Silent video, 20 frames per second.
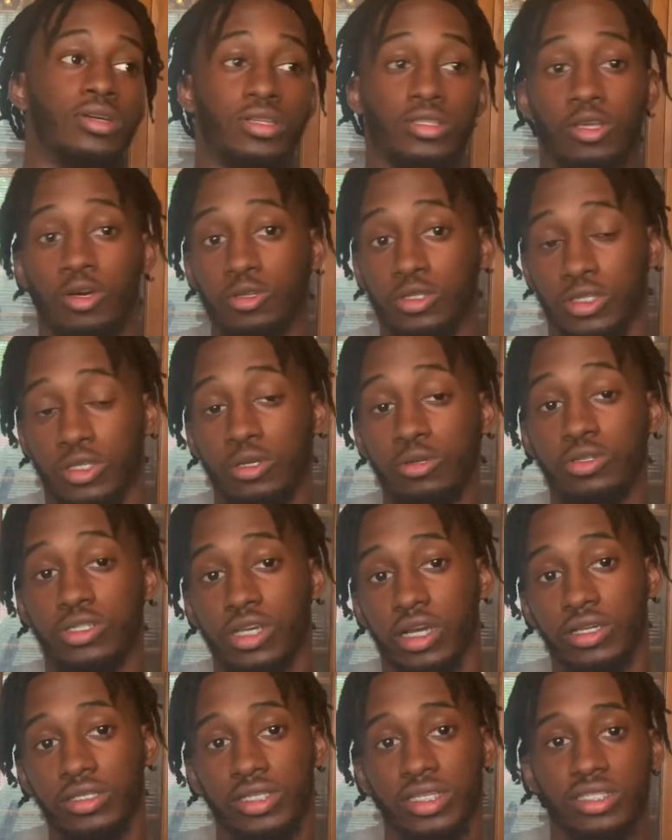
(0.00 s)
Those 2
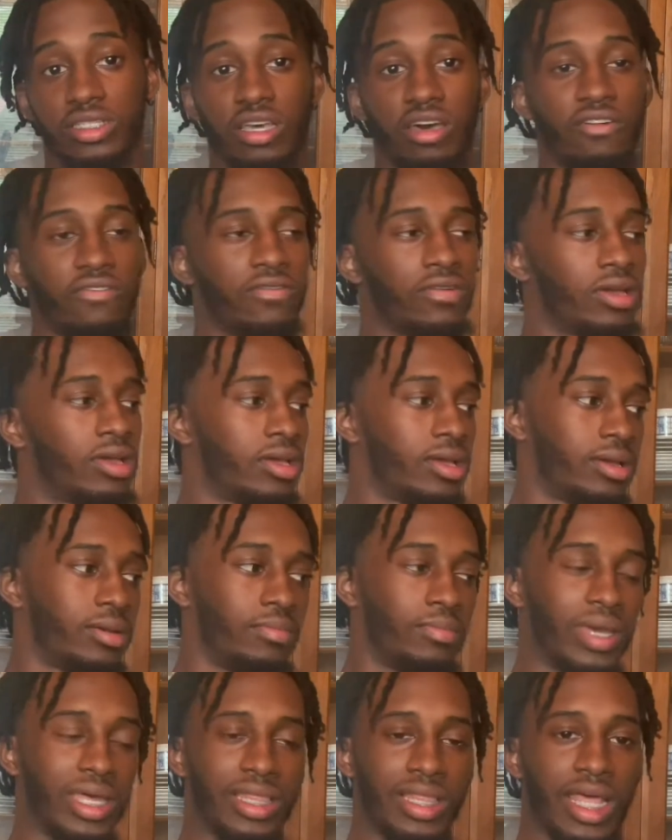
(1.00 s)
shirts itself
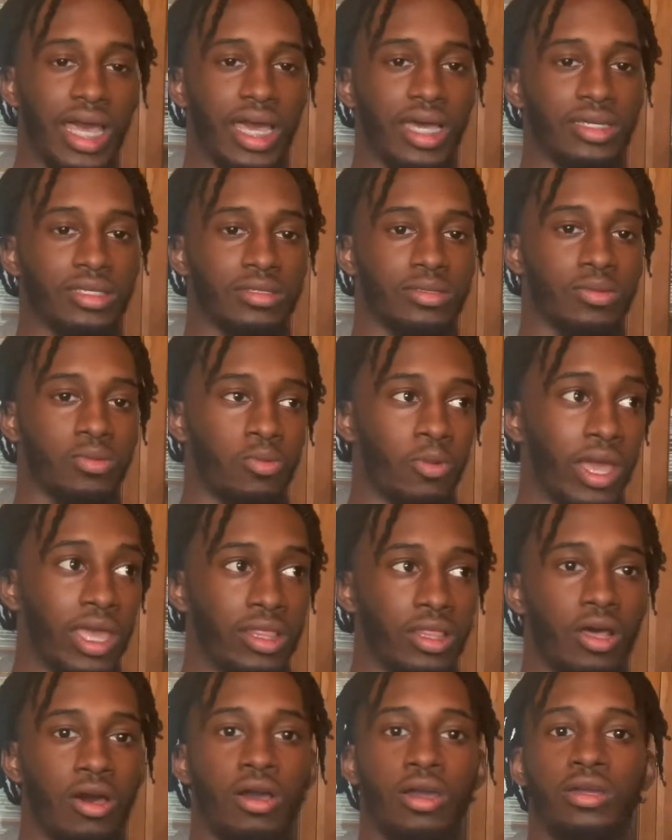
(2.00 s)
may last way
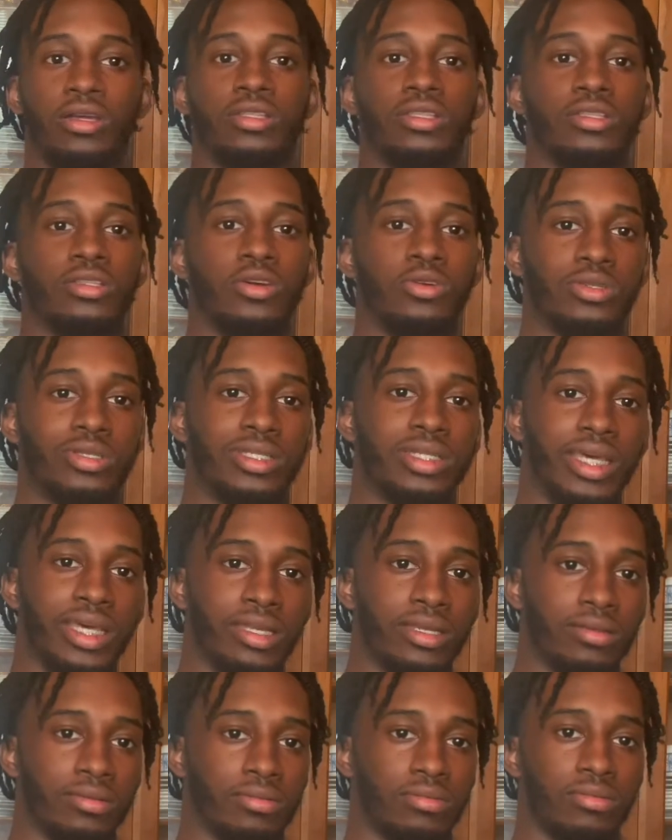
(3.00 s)
longer than those
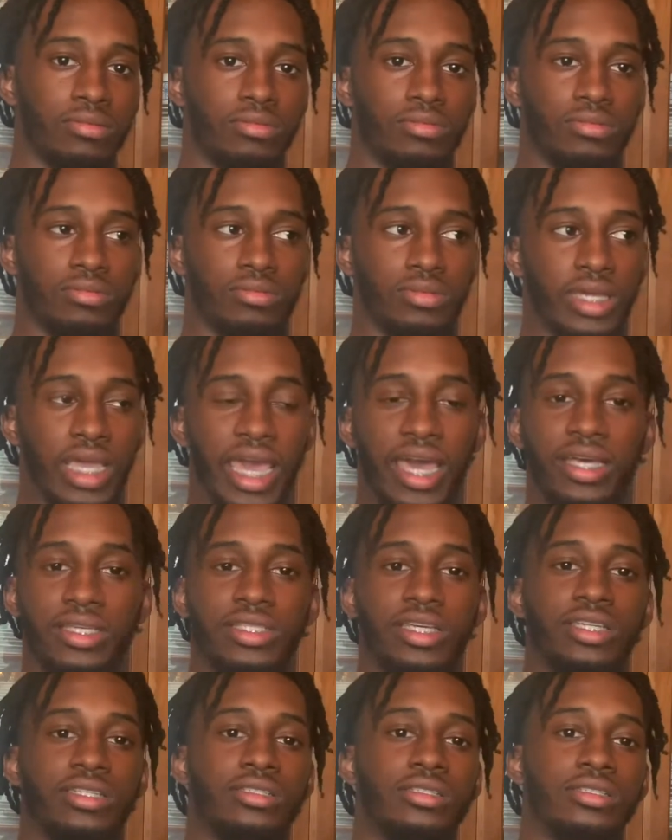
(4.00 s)
10 gas
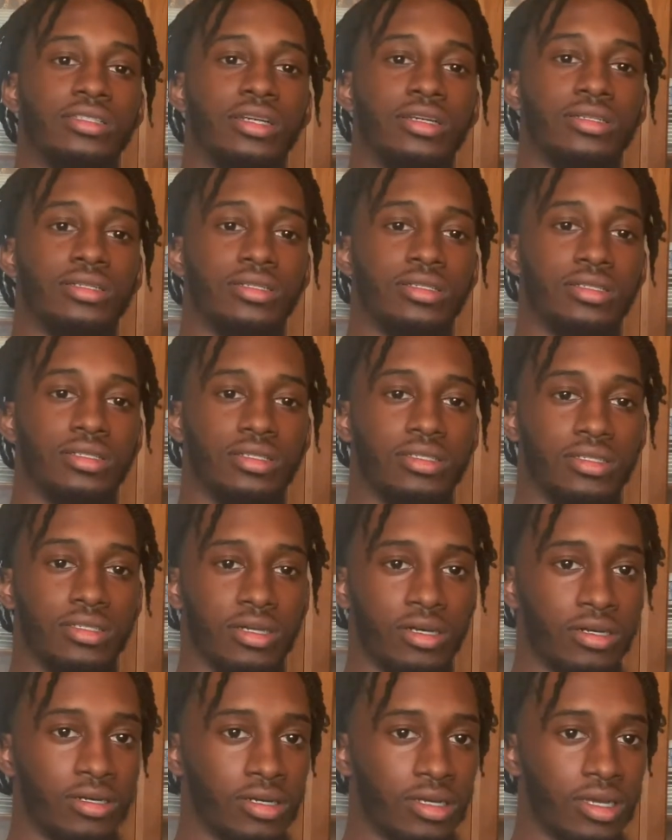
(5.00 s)
station shirts.
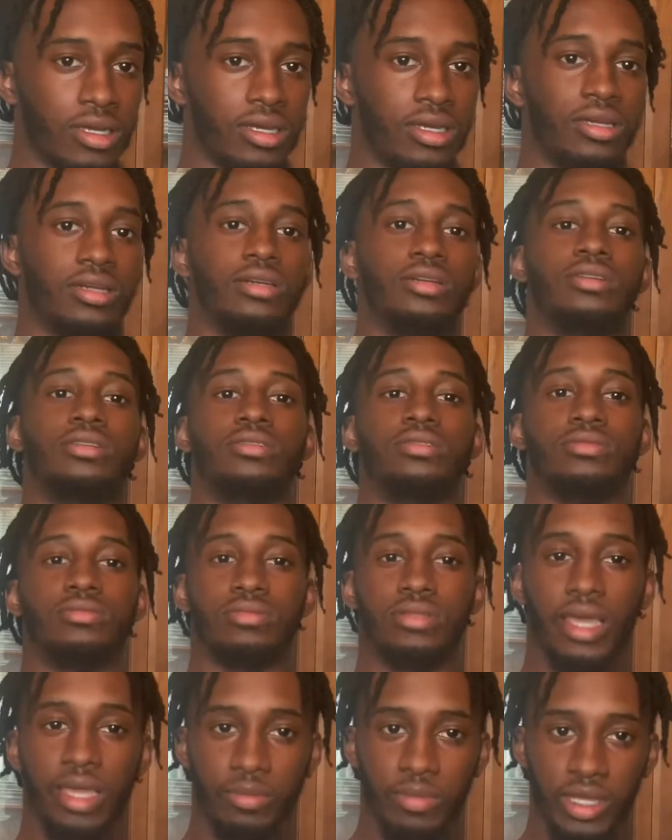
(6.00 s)
So
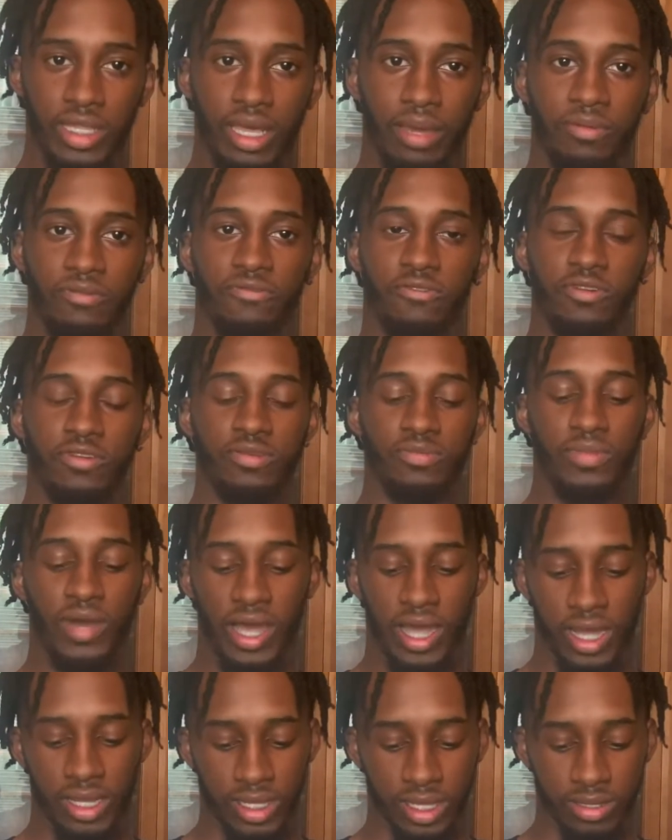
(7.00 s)
think about that before you
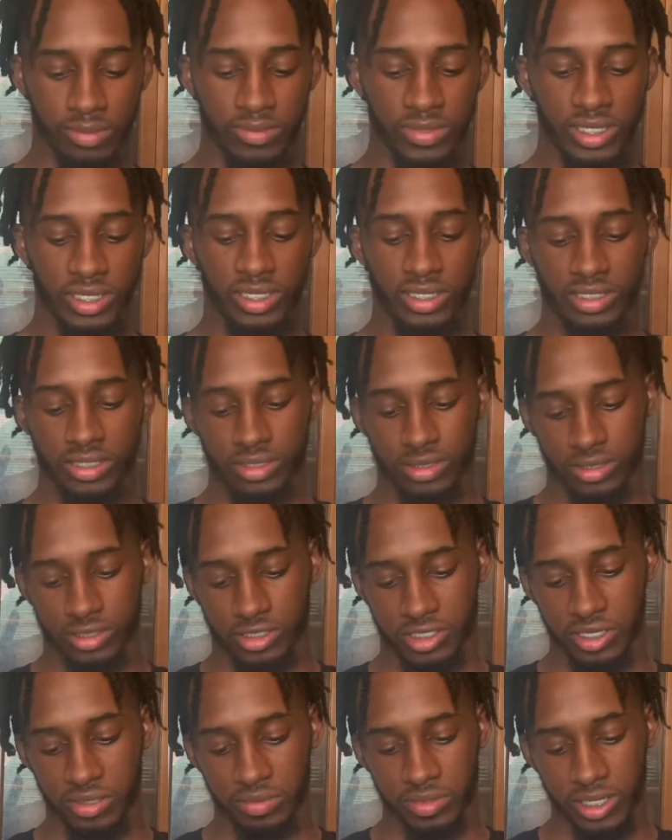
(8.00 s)
buy like a million
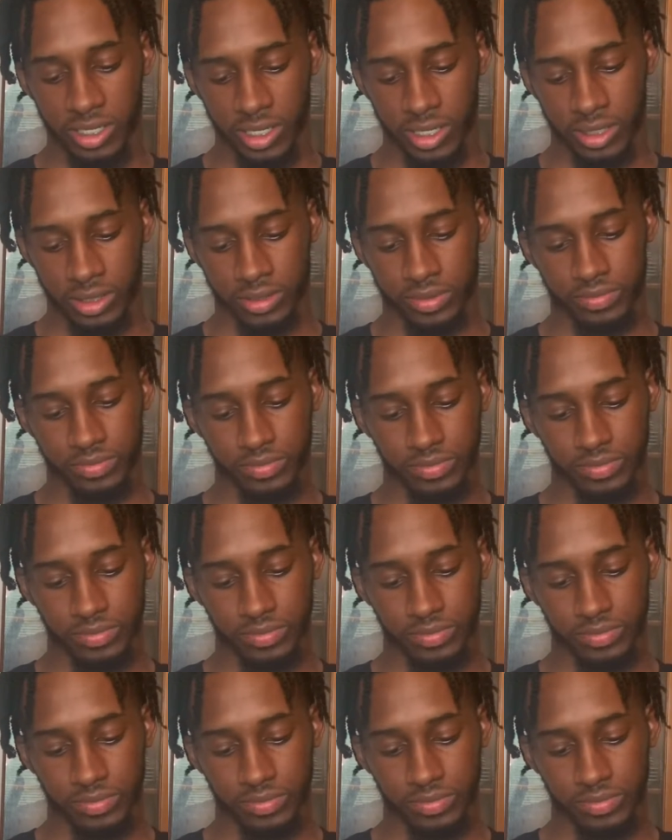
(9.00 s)
cheap things.